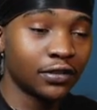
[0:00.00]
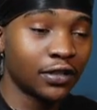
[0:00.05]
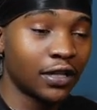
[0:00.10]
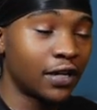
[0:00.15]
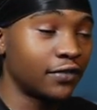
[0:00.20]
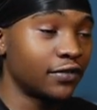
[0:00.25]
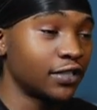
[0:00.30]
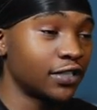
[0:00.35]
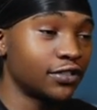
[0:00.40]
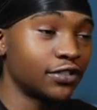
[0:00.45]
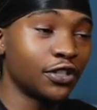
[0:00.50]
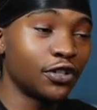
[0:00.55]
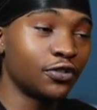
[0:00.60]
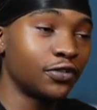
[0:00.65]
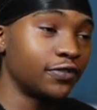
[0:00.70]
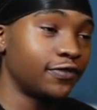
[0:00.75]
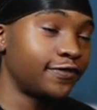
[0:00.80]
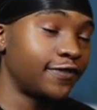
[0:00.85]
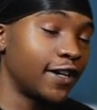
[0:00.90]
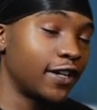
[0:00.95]
I already
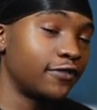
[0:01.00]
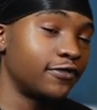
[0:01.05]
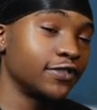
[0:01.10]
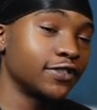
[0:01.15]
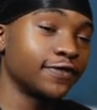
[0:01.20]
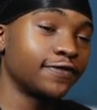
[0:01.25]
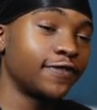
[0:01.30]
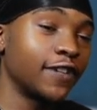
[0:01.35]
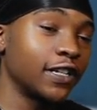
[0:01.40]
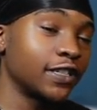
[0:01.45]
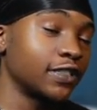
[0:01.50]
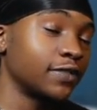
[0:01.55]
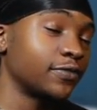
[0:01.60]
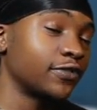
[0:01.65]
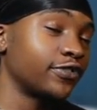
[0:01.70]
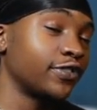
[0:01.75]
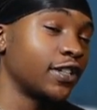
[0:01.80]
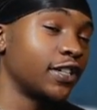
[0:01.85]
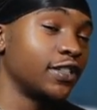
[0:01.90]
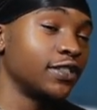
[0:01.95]
know it was
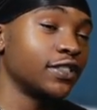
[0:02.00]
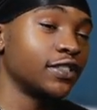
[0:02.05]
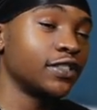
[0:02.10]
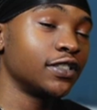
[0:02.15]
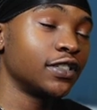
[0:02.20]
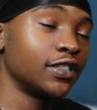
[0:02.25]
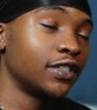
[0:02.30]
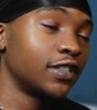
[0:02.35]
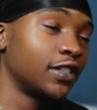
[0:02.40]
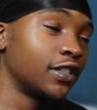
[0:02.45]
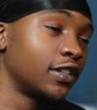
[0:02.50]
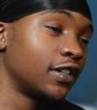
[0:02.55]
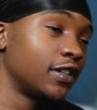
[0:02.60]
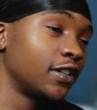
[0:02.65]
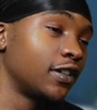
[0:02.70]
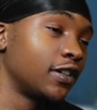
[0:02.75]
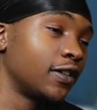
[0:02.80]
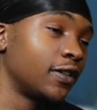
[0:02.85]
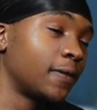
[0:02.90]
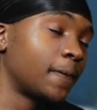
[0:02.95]
affecting crazy.
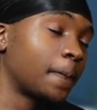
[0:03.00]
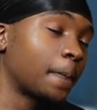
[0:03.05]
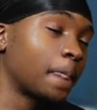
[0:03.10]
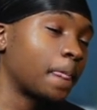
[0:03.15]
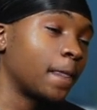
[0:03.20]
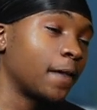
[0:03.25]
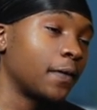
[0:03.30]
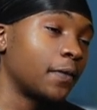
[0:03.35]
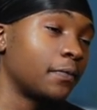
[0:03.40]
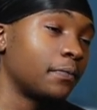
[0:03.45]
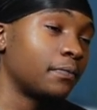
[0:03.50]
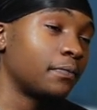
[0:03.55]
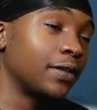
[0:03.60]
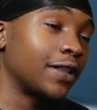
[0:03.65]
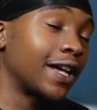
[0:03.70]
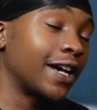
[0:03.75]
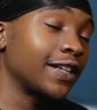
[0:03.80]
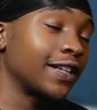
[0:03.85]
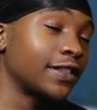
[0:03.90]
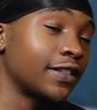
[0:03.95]

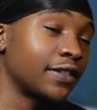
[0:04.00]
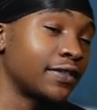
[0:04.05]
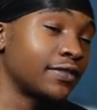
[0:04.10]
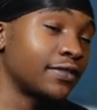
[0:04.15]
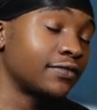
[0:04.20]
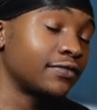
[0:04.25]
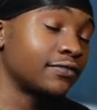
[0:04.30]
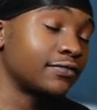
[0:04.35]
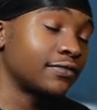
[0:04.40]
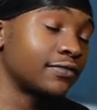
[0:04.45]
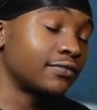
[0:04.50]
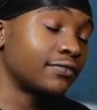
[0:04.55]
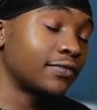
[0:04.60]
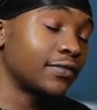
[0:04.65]
But I think